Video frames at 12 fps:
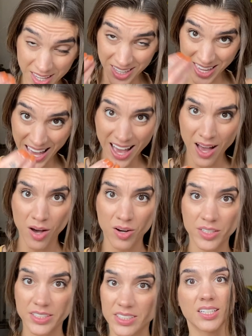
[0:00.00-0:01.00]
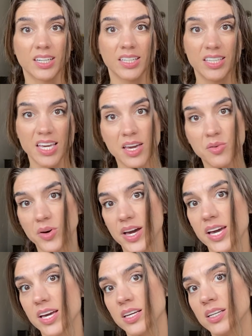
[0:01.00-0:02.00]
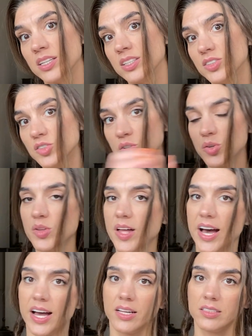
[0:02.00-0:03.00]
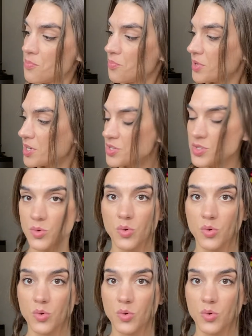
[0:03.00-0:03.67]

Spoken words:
Cacao is a gateway to that, because